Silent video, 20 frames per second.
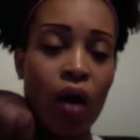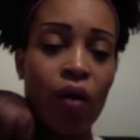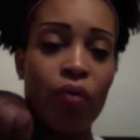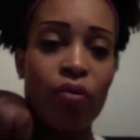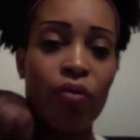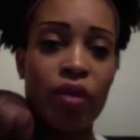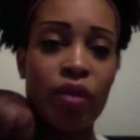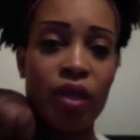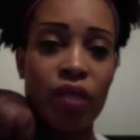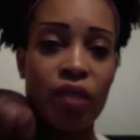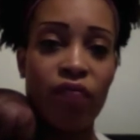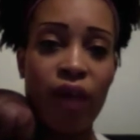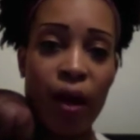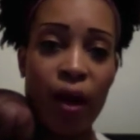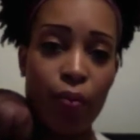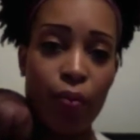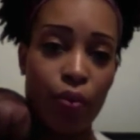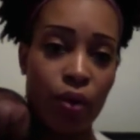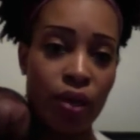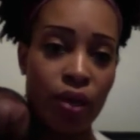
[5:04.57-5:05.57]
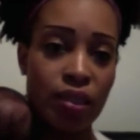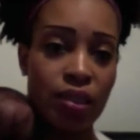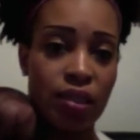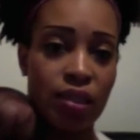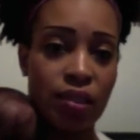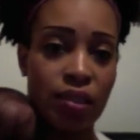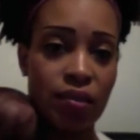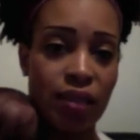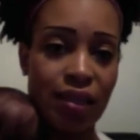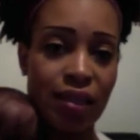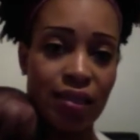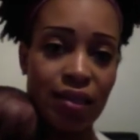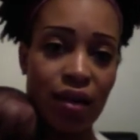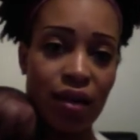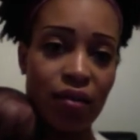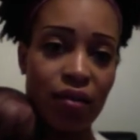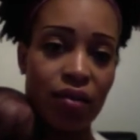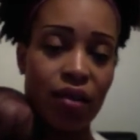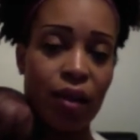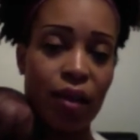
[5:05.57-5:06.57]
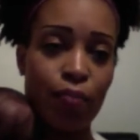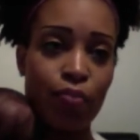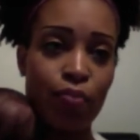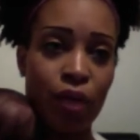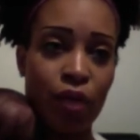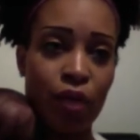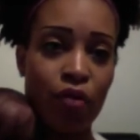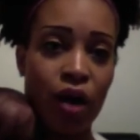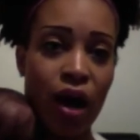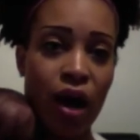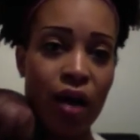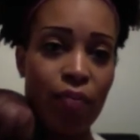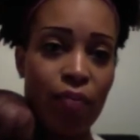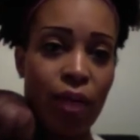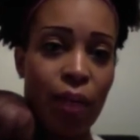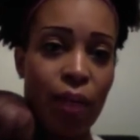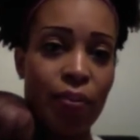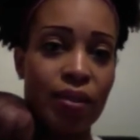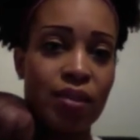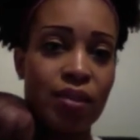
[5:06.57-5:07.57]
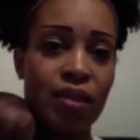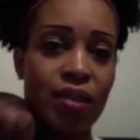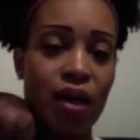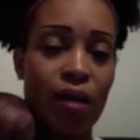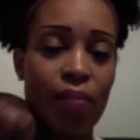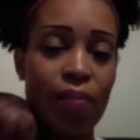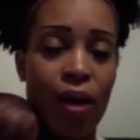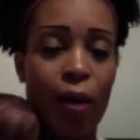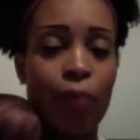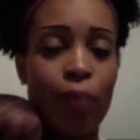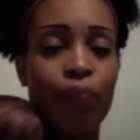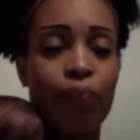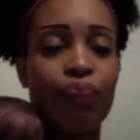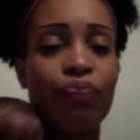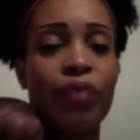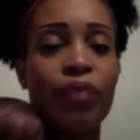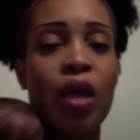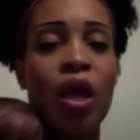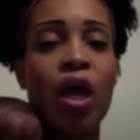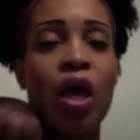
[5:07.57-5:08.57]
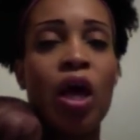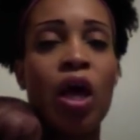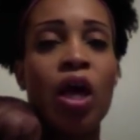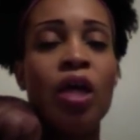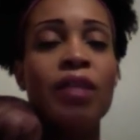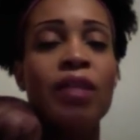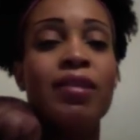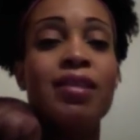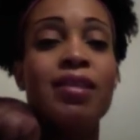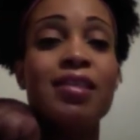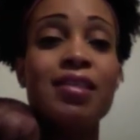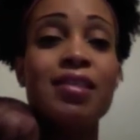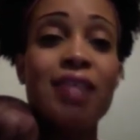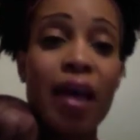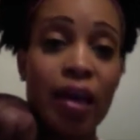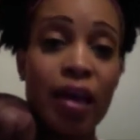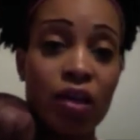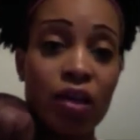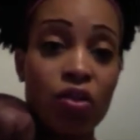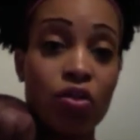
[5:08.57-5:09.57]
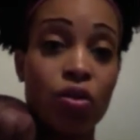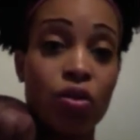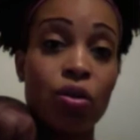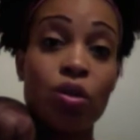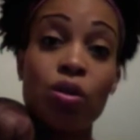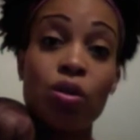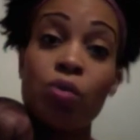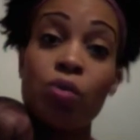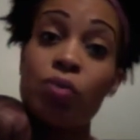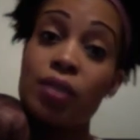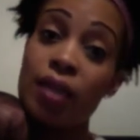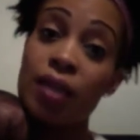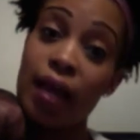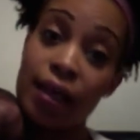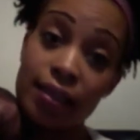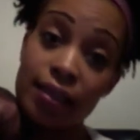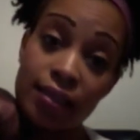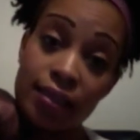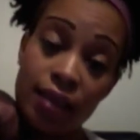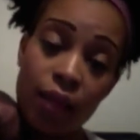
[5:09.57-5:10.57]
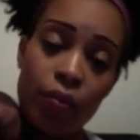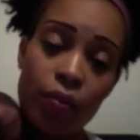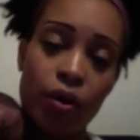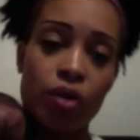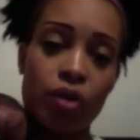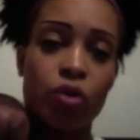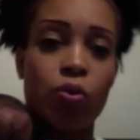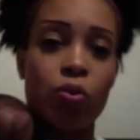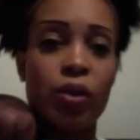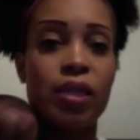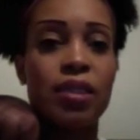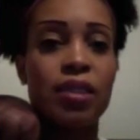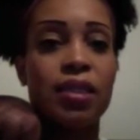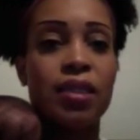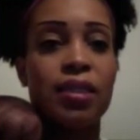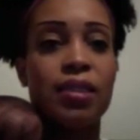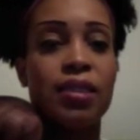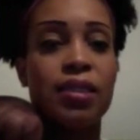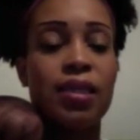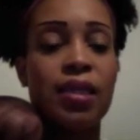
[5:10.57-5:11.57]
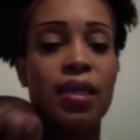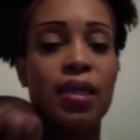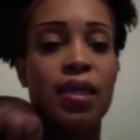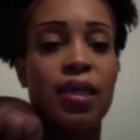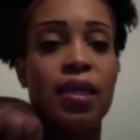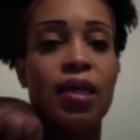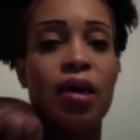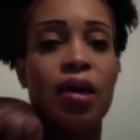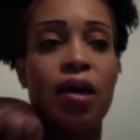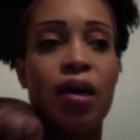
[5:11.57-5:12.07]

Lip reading: the fibroids. They cut them up and suck them out. The second surgery was last summer, 2016.